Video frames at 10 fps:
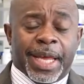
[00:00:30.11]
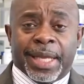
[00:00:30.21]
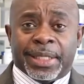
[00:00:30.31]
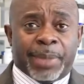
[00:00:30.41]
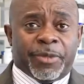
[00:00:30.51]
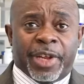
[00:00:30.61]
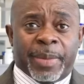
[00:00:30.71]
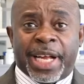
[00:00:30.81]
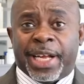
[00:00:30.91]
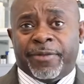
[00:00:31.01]
And some of them
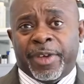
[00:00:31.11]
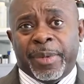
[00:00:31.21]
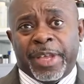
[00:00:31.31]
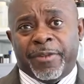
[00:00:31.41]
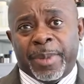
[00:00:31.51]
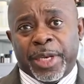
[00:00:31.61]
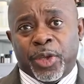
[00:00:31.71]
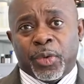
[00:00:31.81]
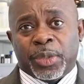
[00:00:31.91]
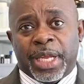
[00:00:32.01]
are even been
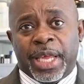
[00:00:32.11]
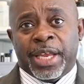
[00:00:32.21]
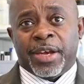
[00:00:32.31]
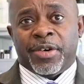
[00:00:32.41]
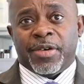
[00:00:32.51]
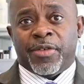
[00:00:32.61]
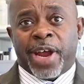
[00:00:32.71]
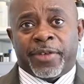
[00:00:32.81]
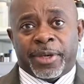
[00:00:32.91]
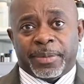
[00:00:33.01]
used in
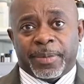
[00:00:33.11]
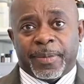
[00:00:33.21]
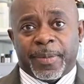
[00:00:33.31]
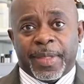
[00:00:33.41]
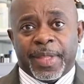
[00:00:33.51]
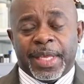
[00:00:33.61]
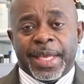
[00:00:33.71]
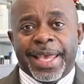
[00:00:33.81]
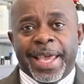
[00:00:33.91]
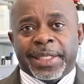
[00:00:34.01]
driving.
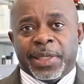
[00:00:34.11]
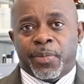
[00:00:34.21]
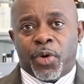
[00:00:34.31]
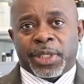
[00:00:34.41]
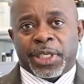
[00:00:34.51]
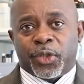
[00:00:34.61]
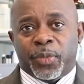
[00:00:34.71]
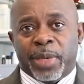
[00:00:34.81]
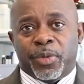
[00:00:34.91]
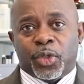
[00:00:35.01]
It is important to
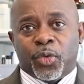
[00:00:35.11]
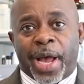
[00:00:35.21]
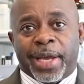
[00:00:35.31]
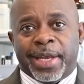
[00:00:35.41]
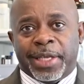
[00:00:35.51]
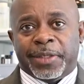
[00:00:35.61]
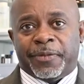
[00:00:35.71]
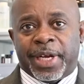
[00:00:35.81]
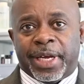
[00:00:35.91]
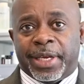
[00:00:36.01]
be able to
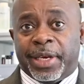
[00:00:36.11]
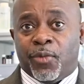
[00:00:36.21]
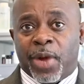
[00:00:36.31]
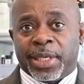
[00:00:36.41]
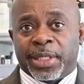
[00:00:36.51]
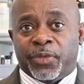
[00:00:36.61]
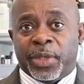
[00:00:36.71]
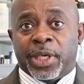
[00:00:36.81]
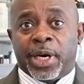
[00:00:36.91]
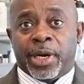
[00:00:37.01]
identify the ones
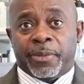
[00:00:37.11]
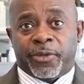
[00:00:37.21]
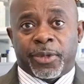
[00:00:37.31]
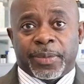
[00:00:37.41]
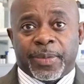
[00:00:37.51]
which are harmful.